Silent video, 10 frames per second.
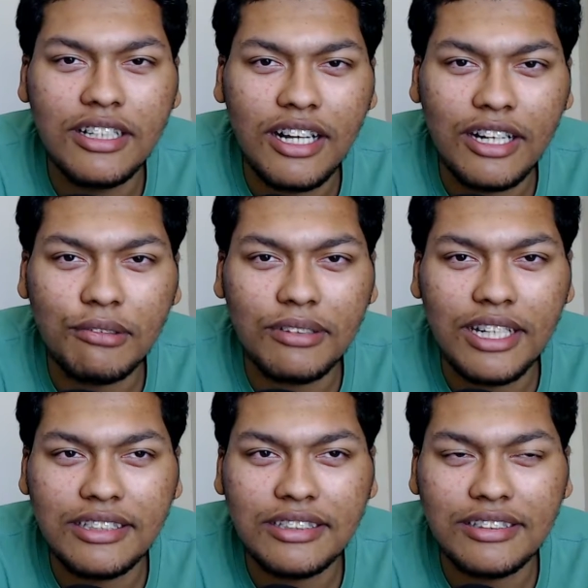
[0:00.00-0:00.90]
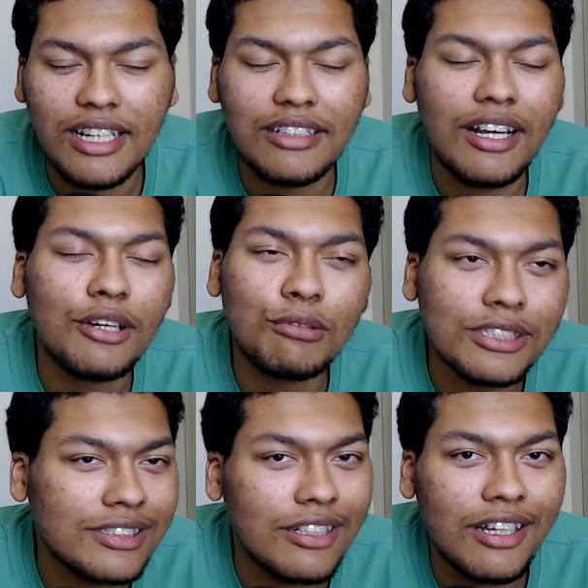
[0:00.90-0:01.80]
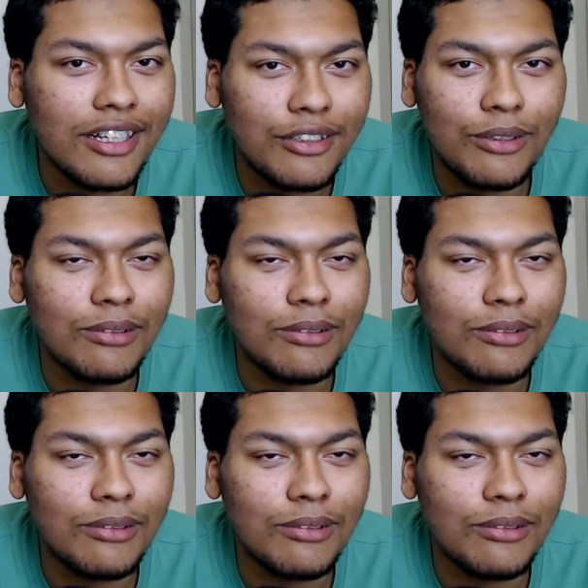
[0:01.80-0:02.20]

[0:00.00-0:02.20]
I don't want to sound like